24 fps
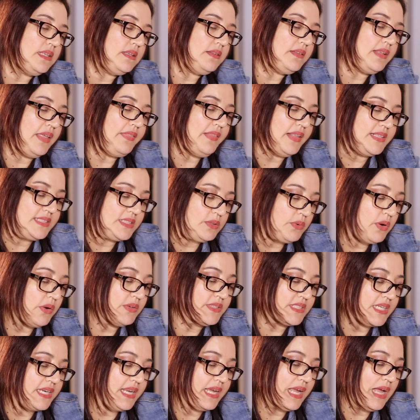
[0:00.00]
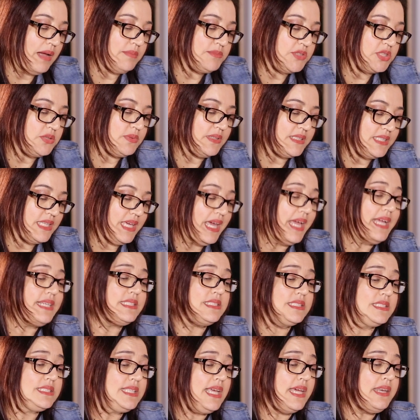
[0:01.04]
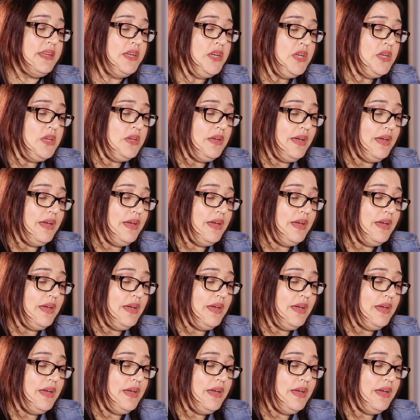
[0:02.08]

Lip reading: going to come to at the end, is that